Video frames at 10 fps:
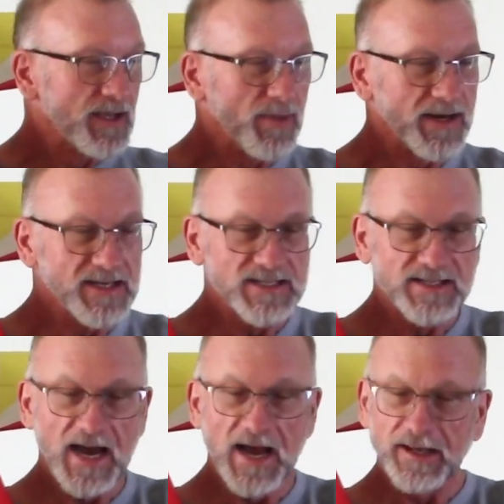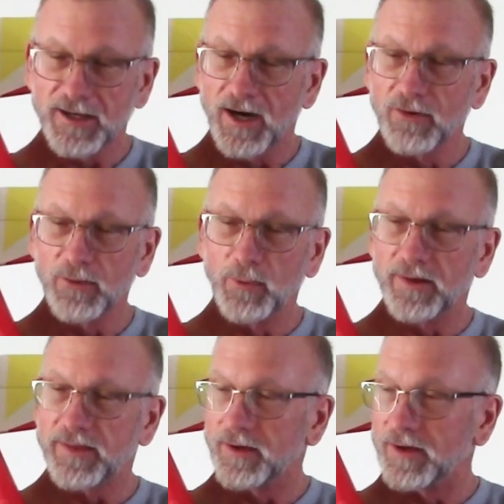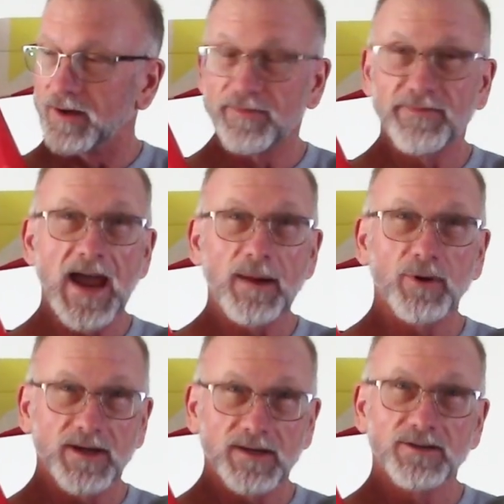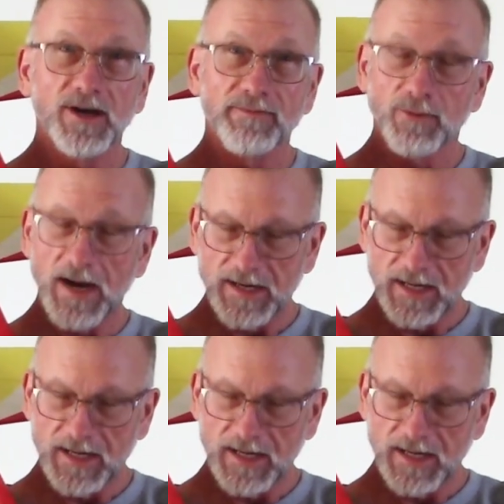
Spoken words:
but he's got it covered with a fabric Coverite,